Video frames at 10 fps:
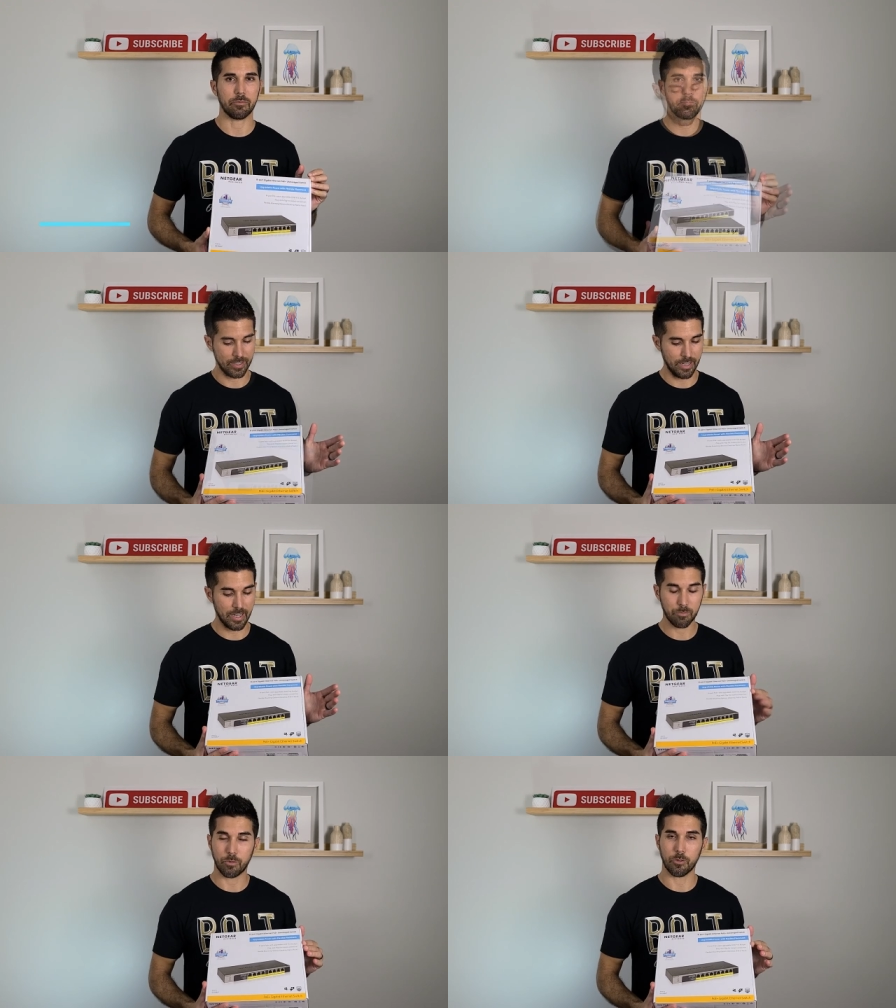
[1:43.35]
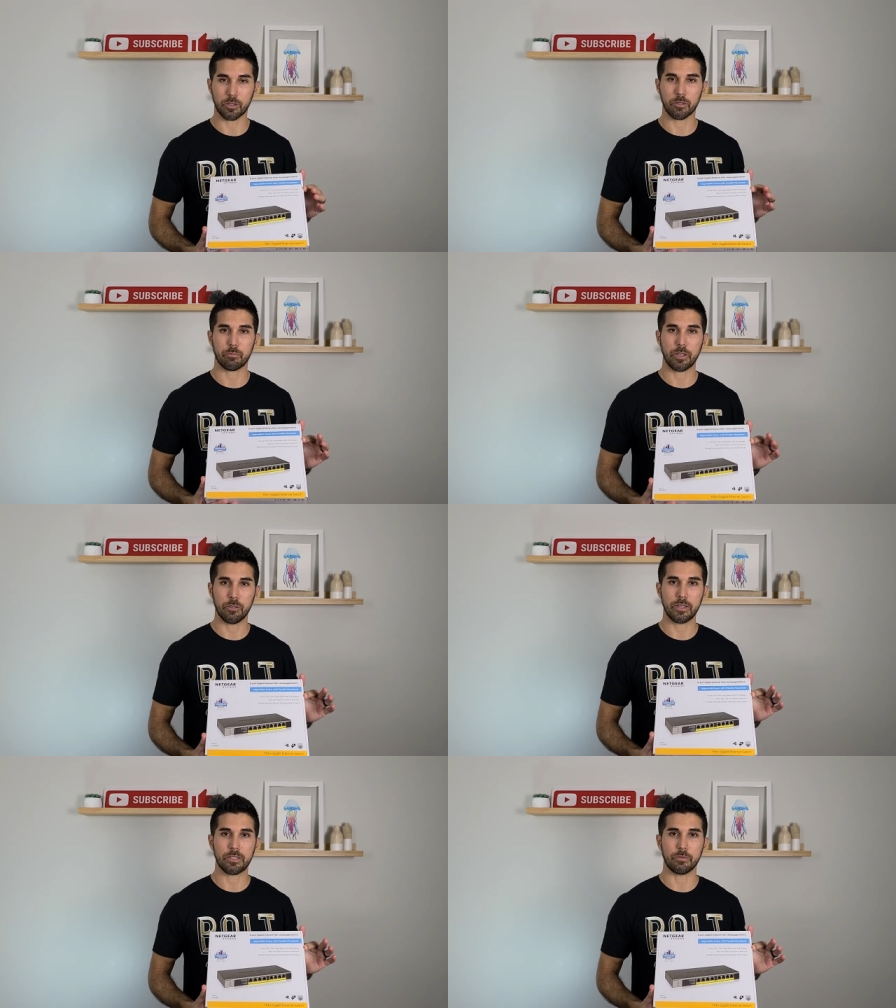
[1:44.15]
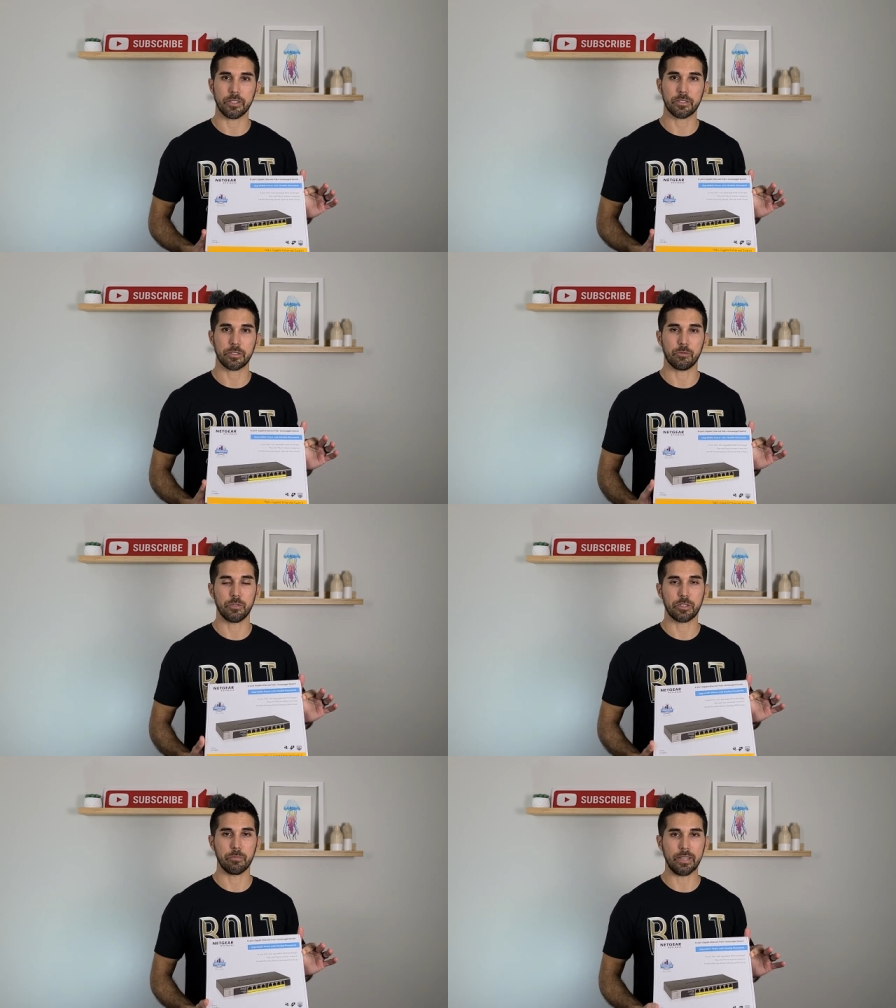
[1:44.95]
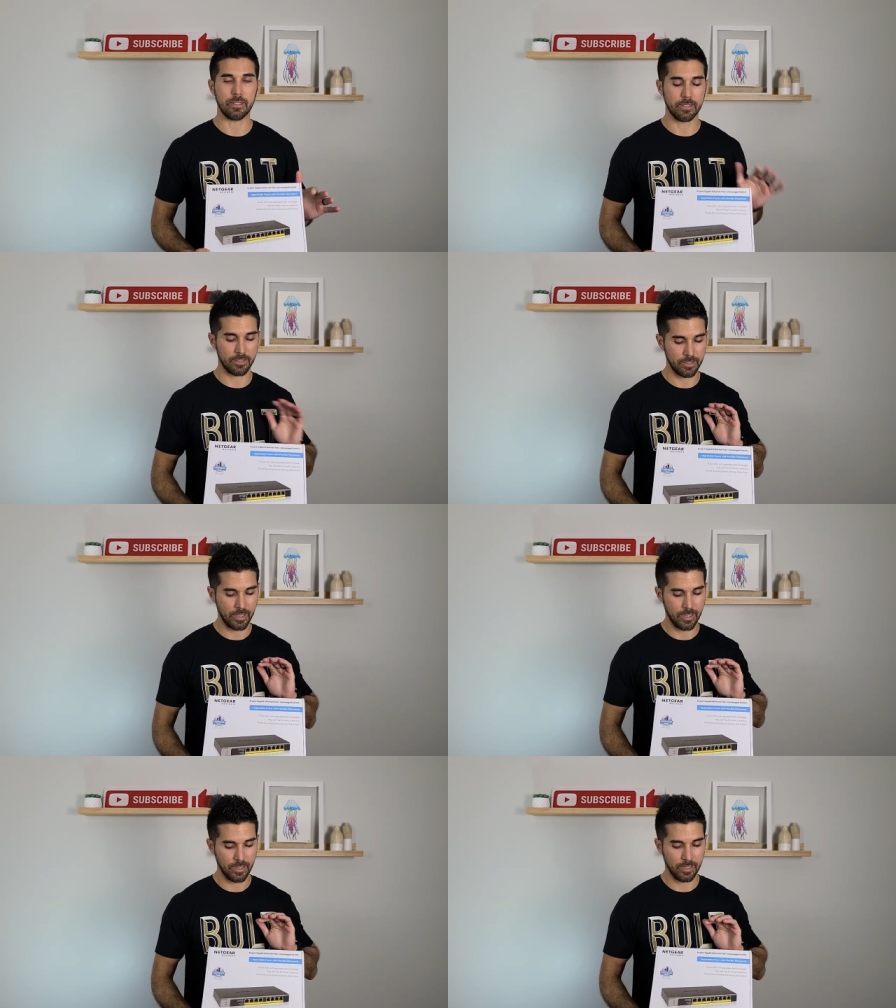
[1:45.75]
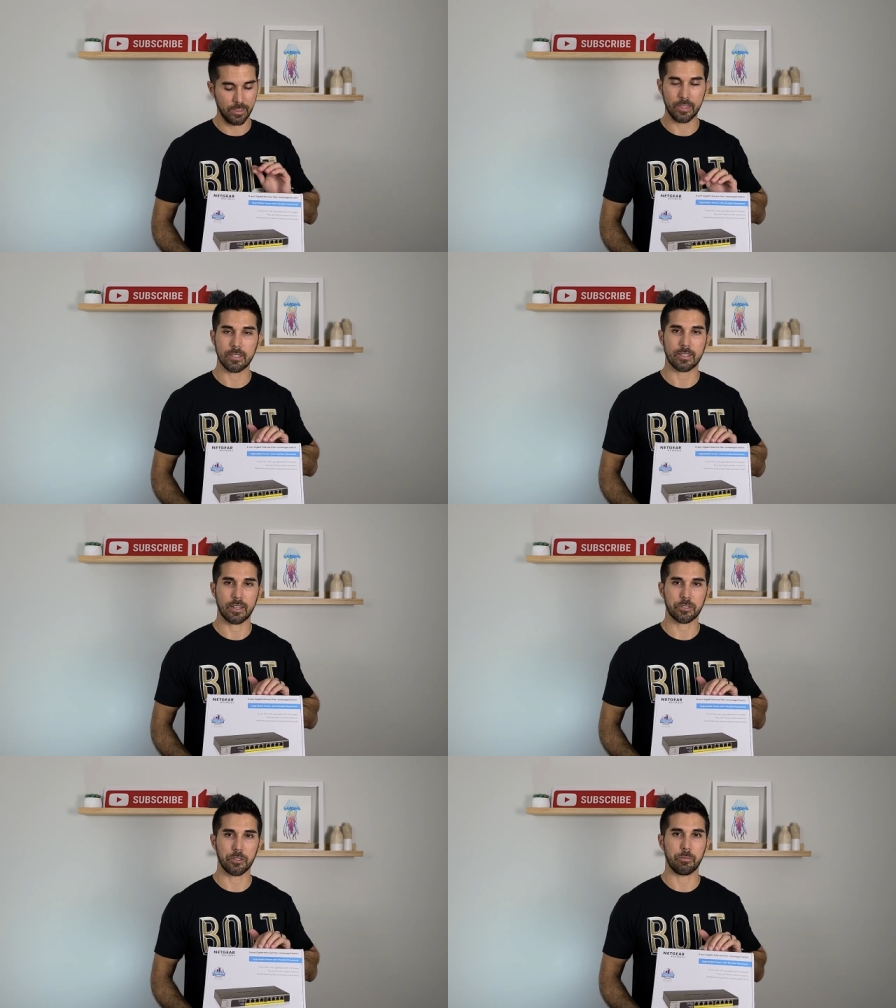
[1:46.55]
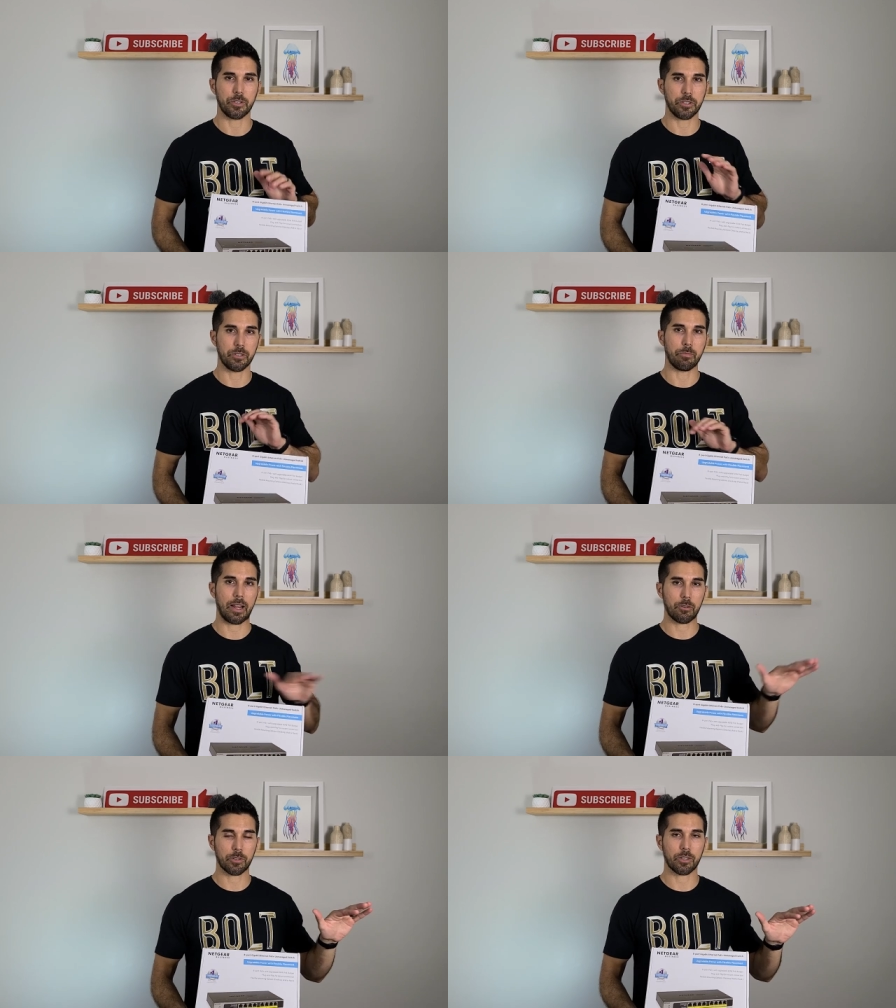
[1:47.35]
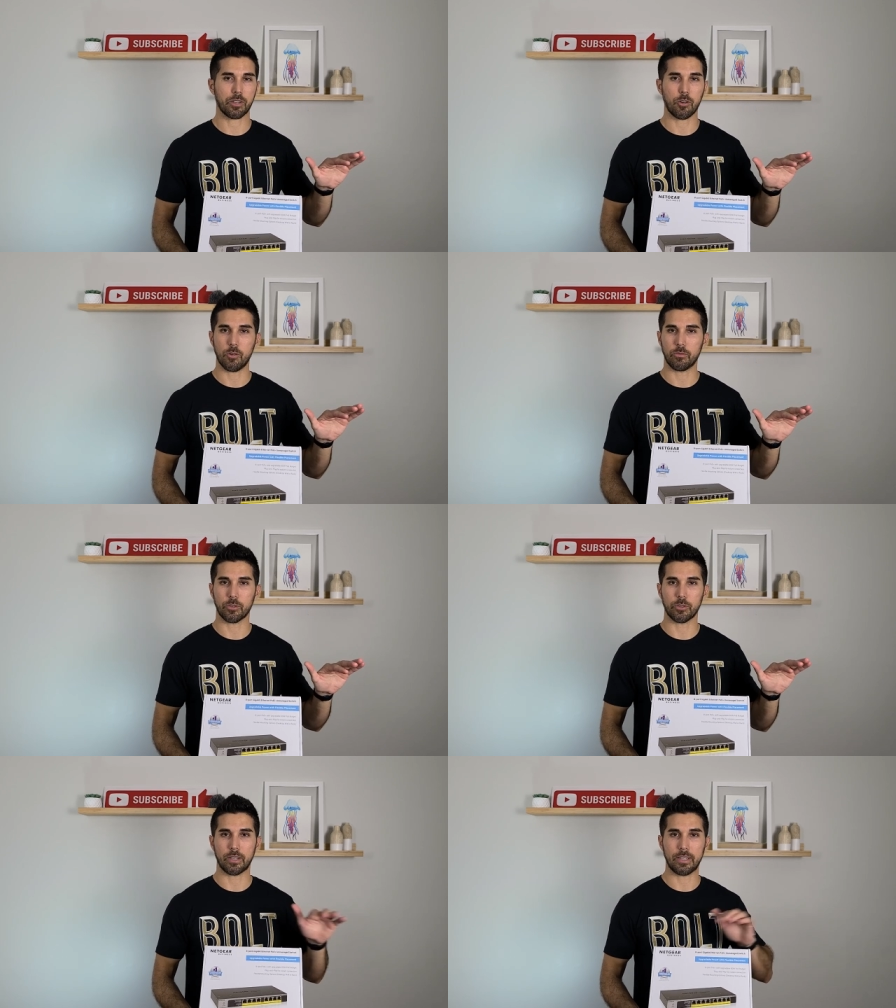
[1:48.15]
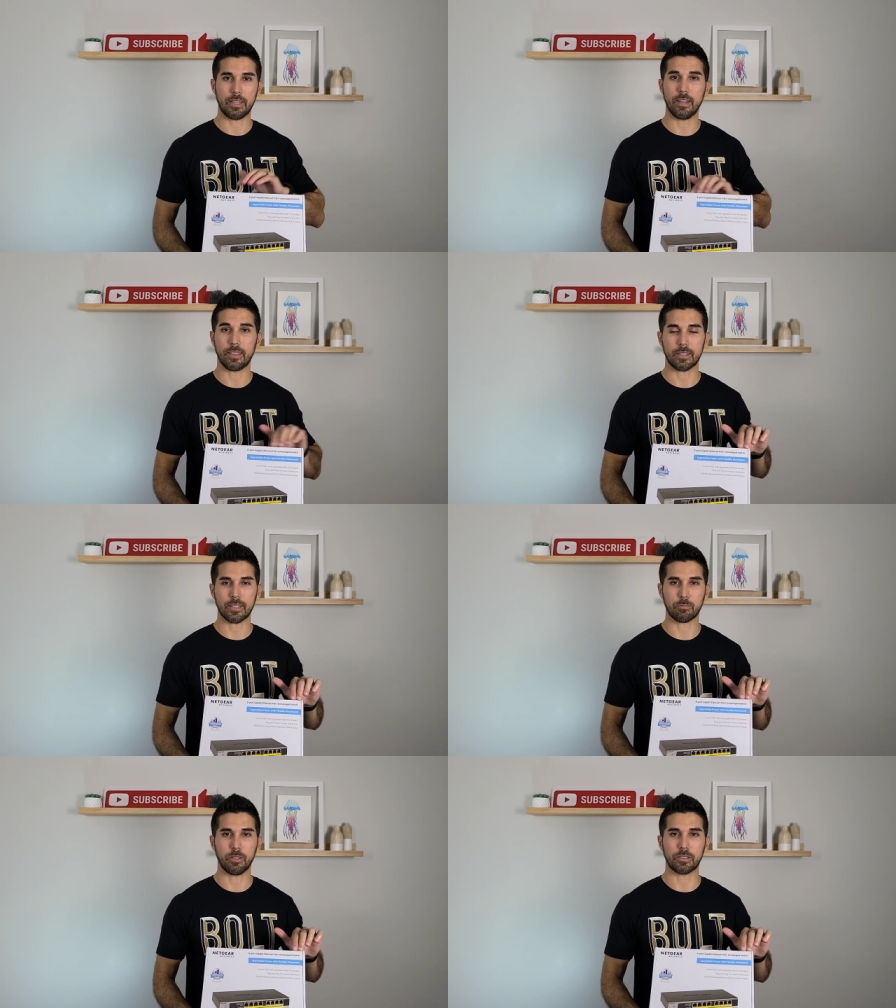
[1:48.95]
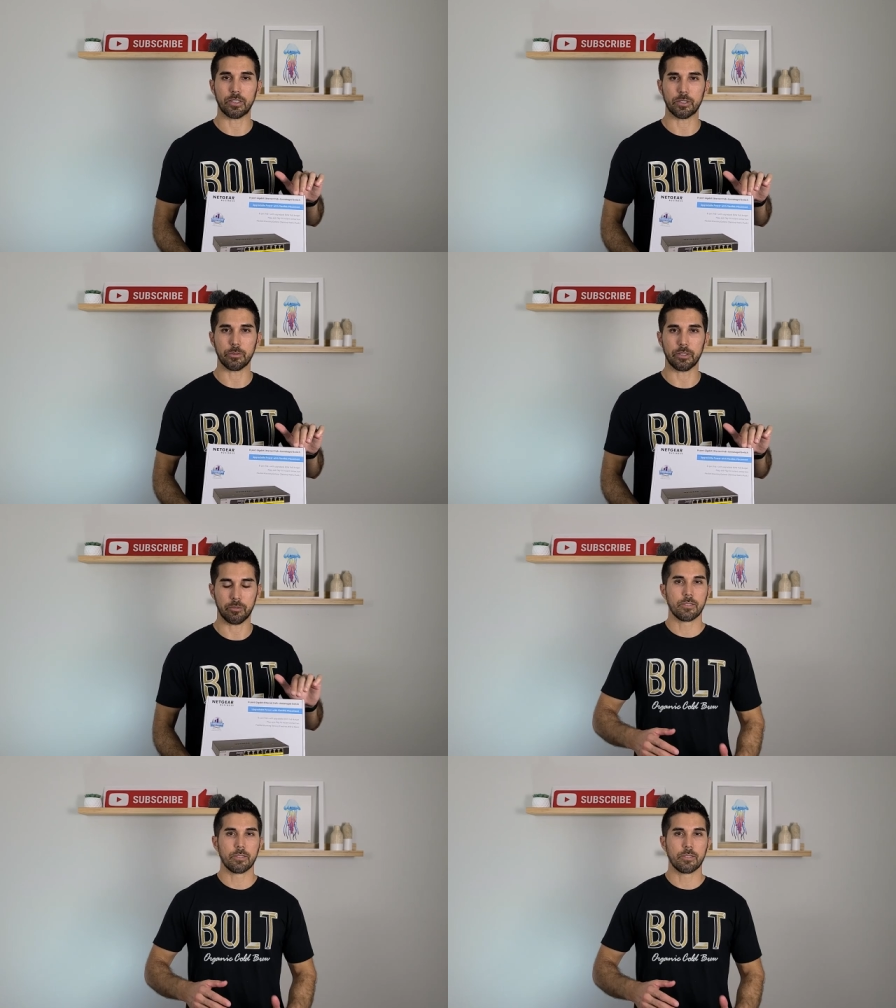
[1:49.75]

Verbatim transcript: That's an 8-port PoE switch, which means this actually pushes power over anything that's plugged into it.